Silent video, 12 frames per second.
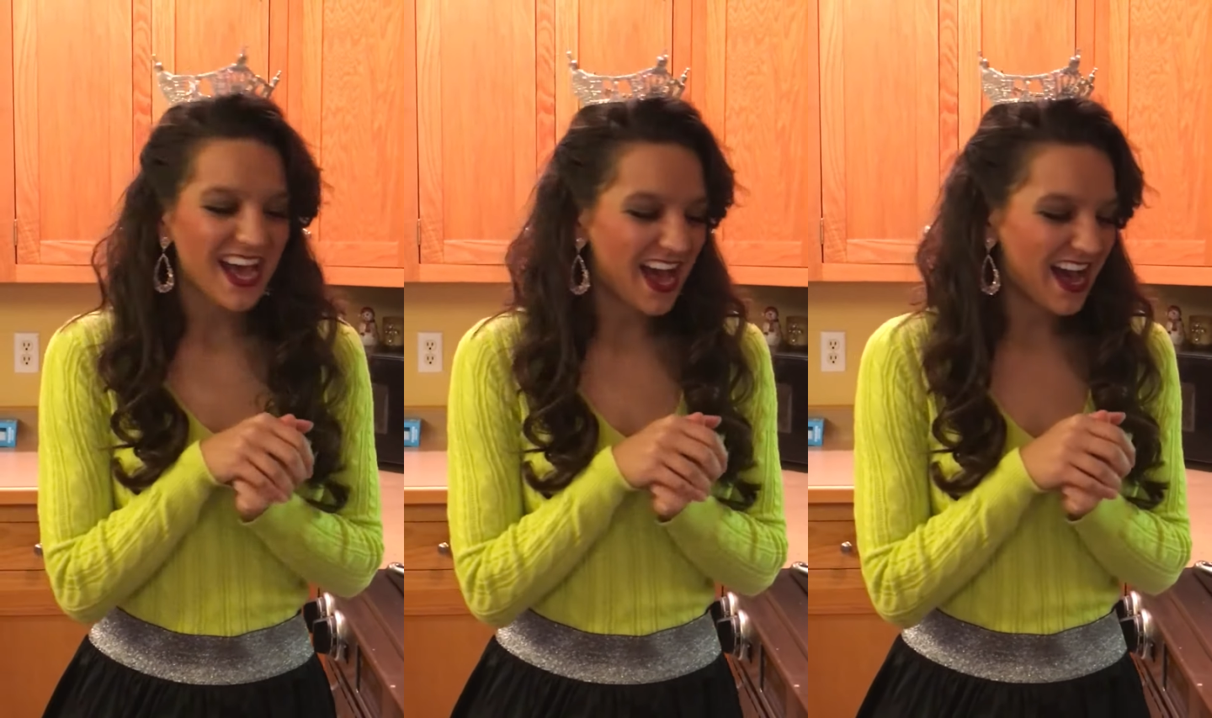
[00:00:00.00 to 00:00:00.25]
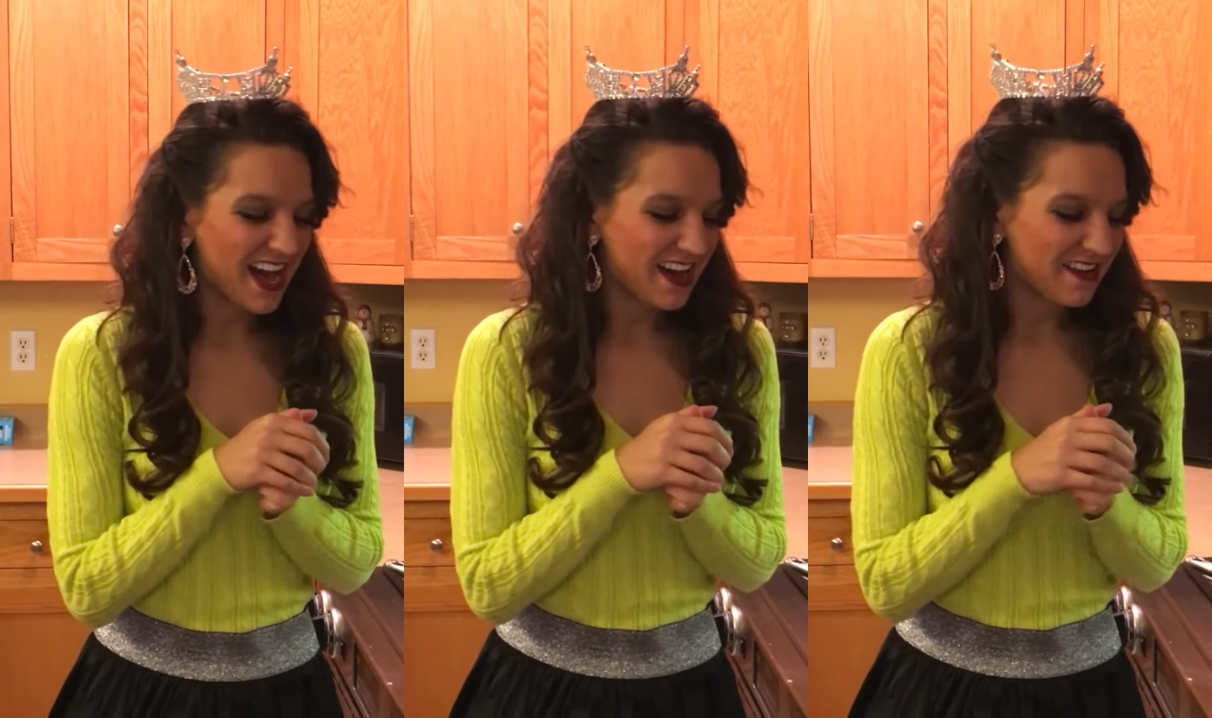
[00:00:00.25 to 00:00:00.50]

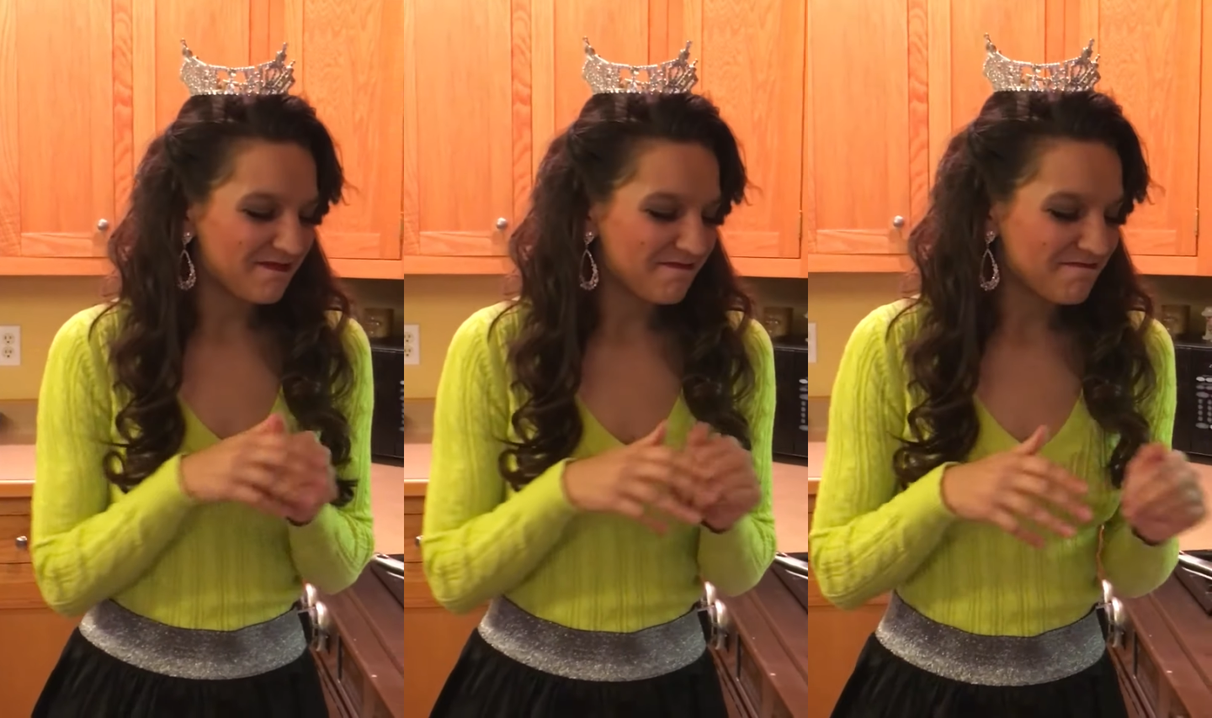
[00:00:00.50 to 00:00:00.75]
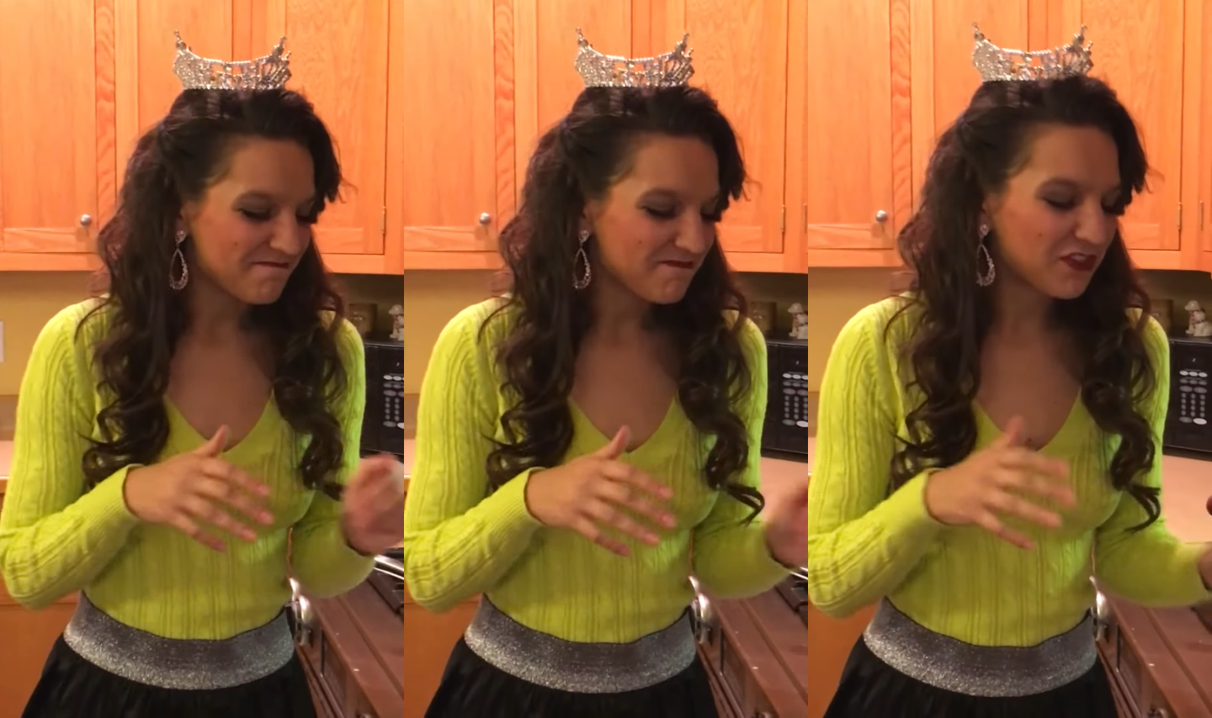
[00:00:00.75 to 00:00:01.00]

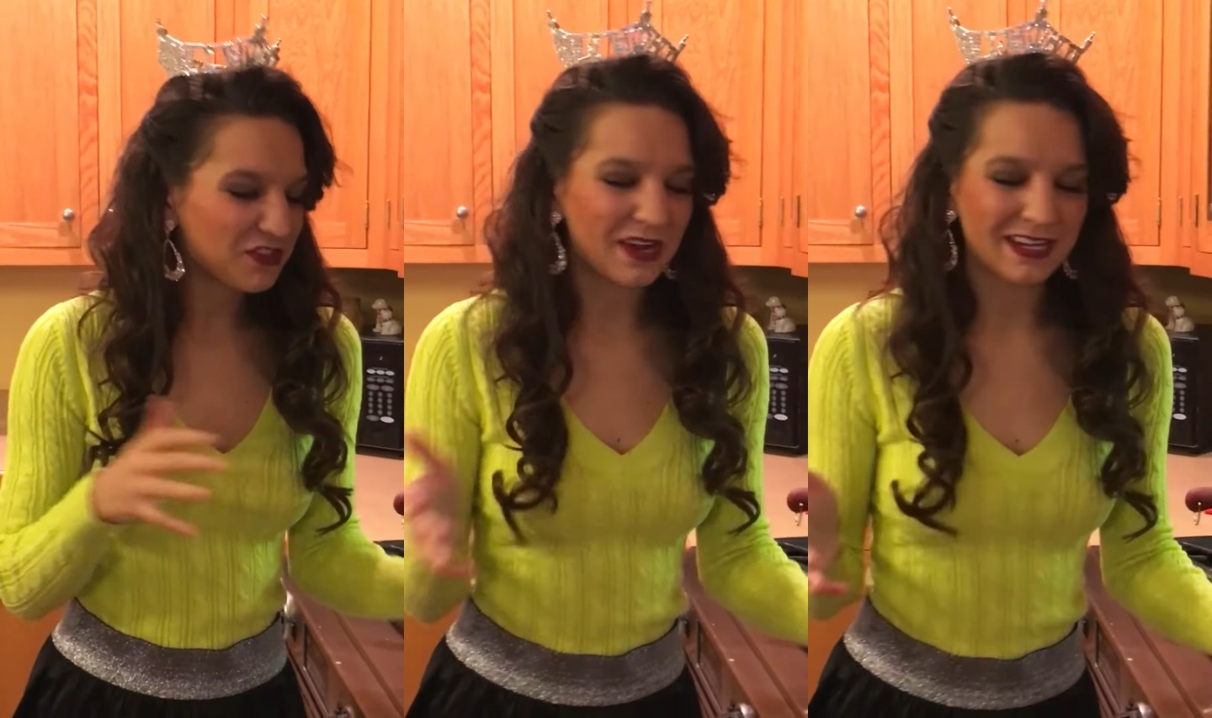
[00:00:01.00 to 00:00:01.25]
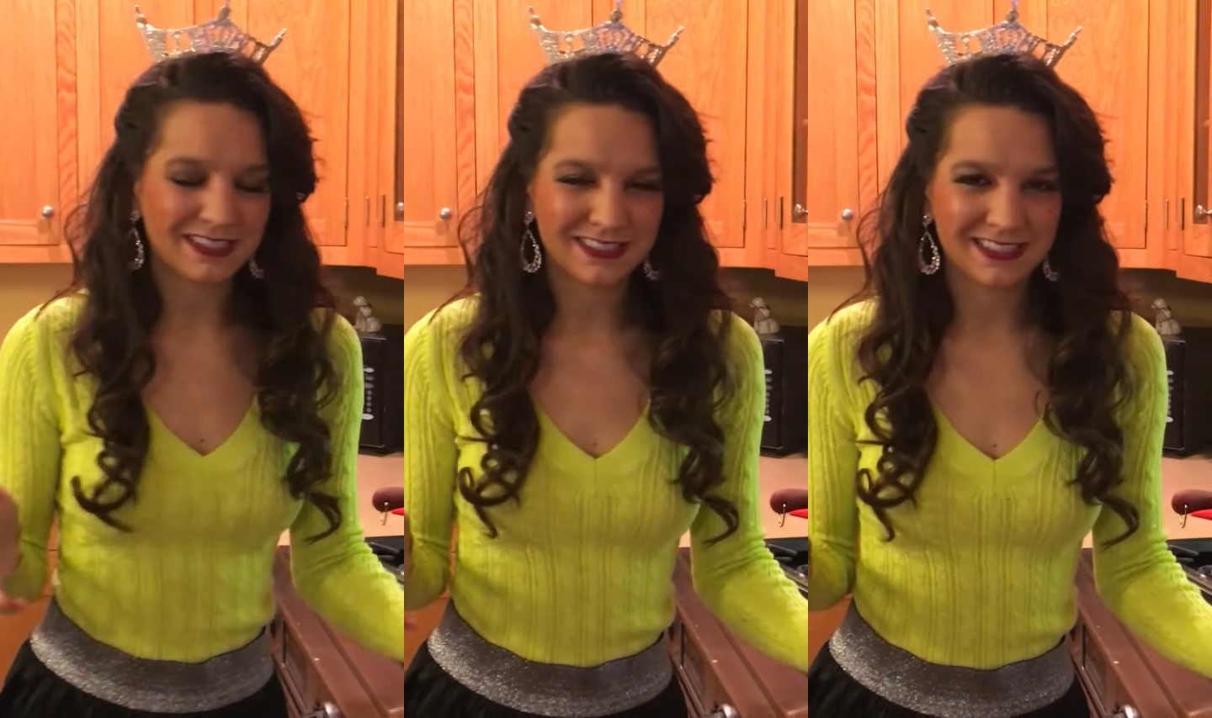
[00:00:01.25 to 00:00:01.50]
for the
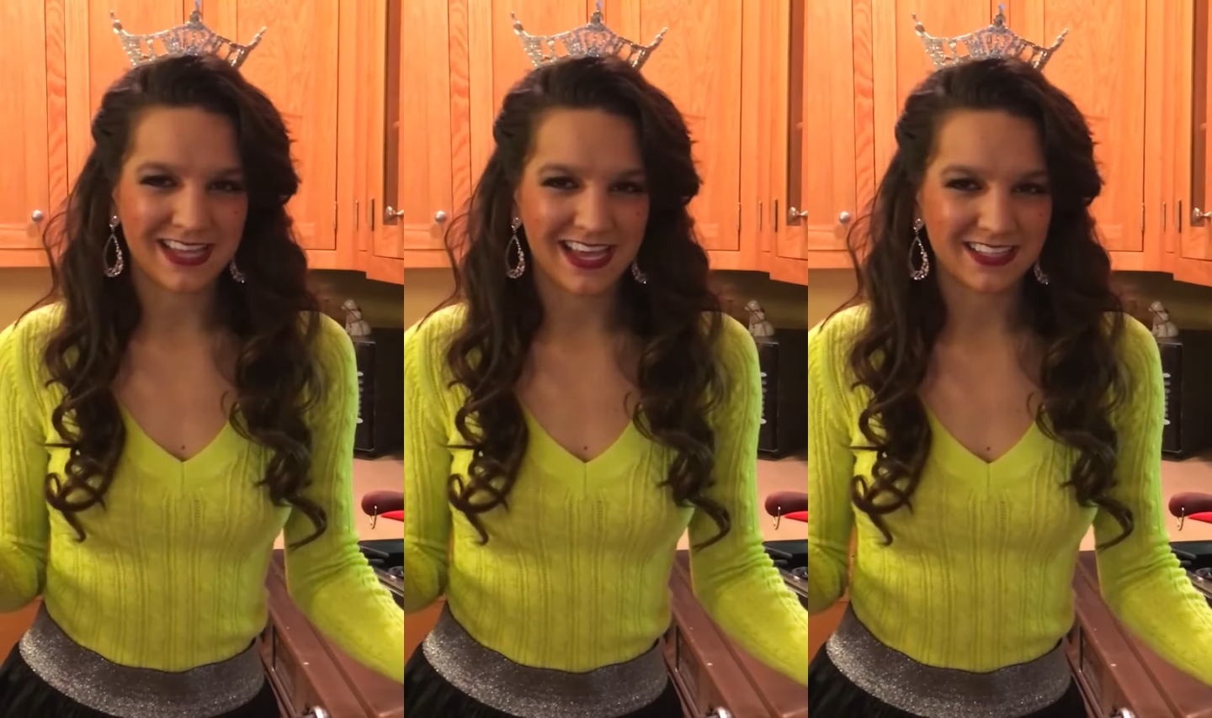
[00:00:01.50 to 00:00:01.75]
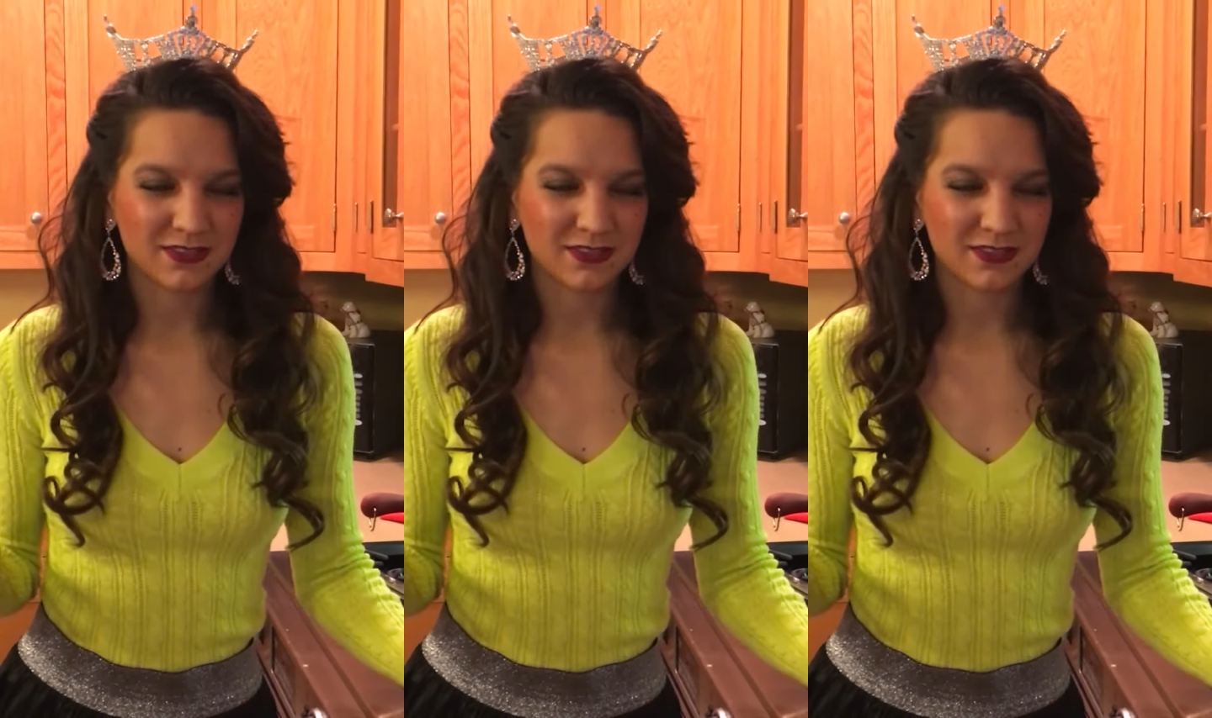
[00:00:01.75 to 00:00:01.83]
rest of the day.